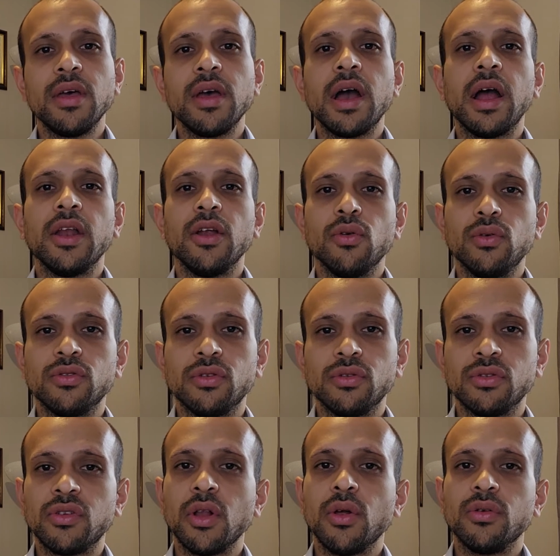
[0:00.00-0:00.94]
And it
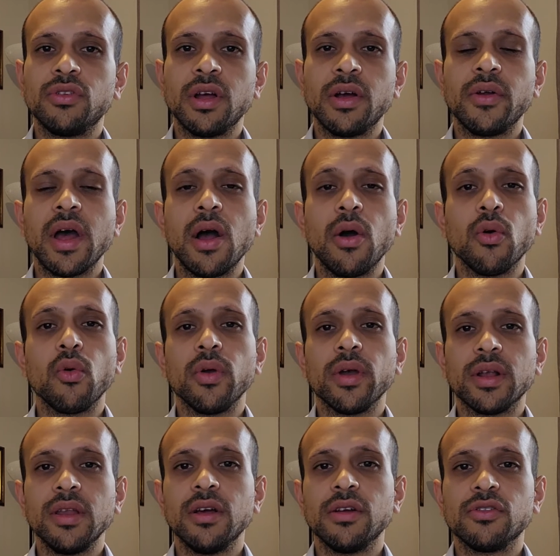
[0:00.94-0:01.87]
also slows down how
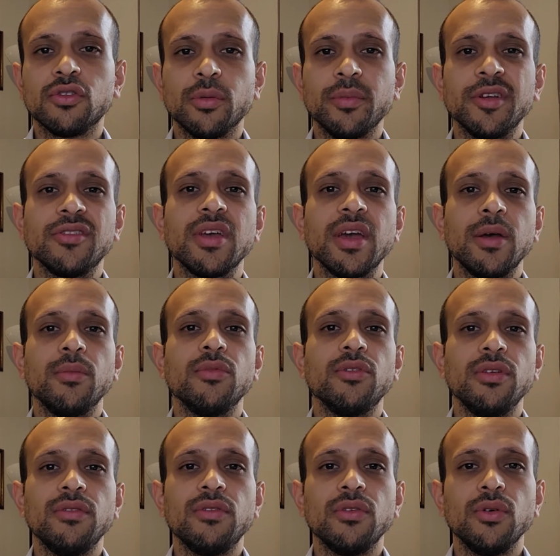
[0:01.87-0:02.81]
quickly our stomachs
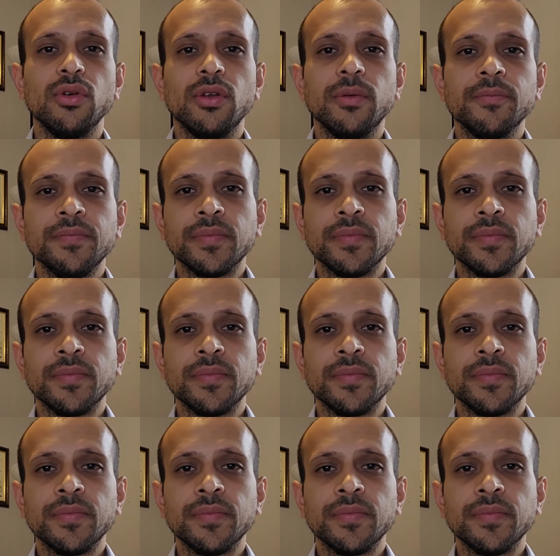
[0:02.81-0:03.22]
empty food.